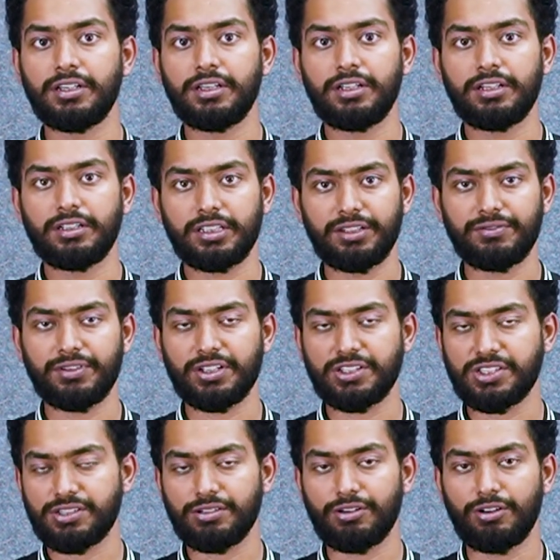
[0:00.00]
given
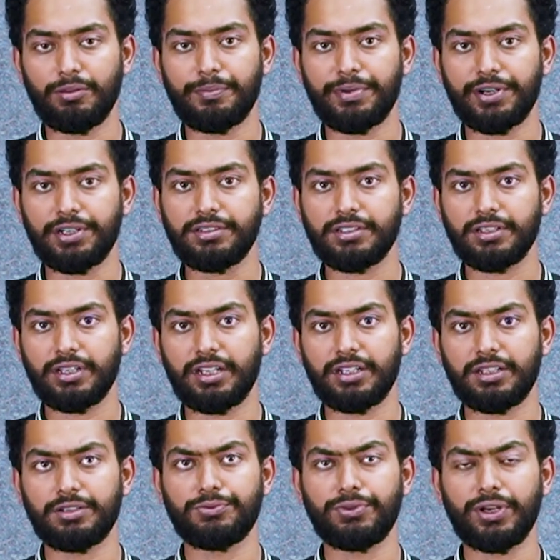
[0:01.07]
us all birth,
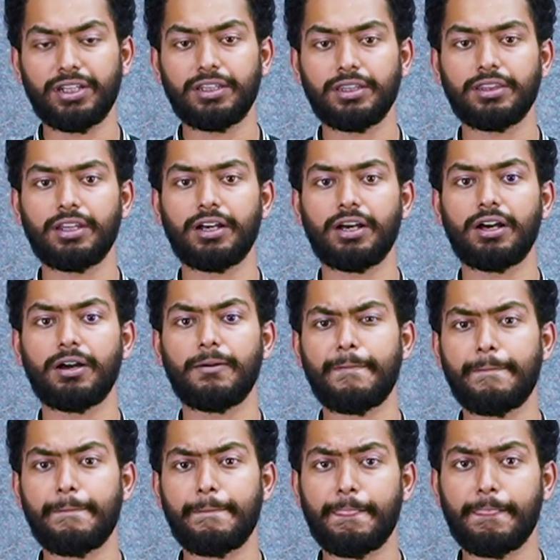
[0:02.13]
and when the
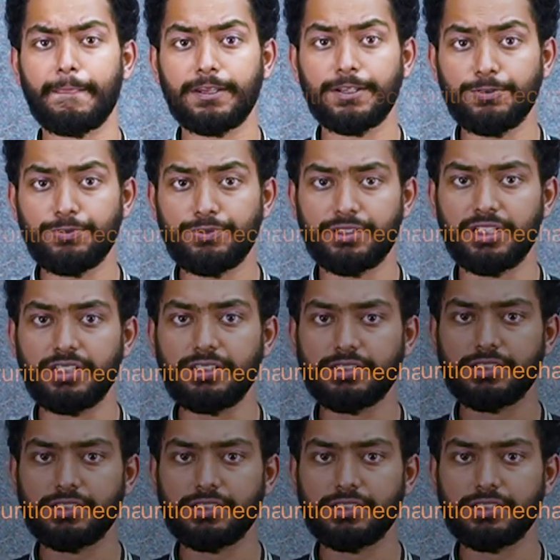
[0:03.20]
uterus